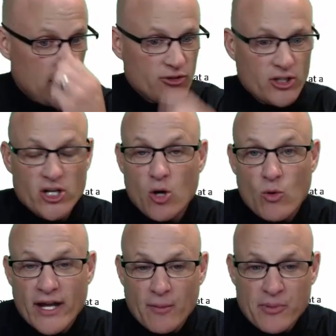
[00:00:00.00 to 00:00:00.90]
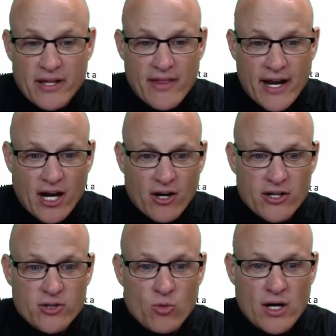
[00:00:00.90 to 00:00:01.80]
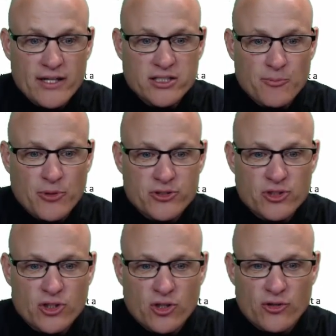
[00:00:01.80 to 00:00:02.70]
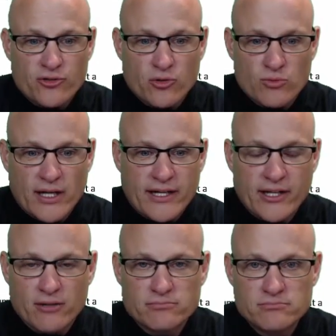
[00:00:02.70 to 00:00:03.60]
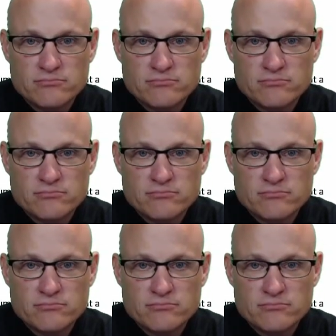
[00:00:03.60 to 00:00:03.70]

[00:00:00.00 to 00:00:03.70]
So you don't want to be there, you want to put your cursor right here.